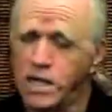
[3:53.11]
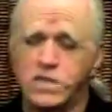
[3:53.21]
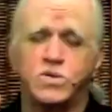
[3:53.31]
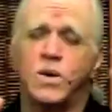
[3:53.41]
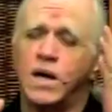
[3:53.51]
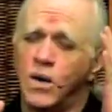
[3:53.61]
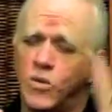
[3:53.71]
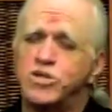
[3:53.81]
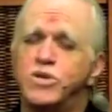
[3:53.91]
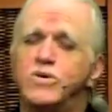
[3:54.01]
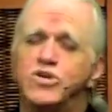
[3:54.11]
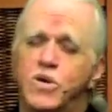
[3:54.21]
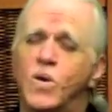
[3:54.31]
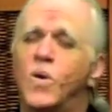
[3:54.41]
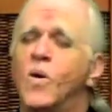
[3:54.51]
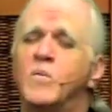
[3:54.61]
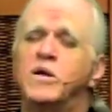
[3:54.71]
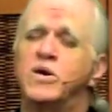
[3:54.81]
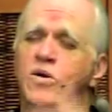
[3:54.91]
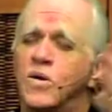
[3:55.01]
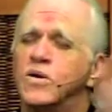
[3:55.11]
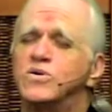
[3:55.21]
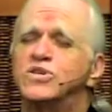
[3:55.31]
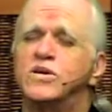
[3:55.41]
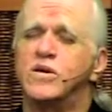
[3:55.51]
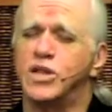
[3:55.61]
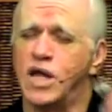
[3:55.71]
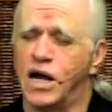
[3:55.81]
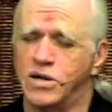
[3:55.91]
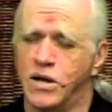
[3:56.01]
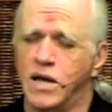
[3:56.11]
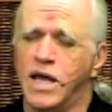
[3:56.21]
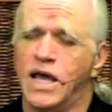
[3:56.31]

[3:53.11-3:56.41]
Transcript: So what you do is you go home and you see your other doctor,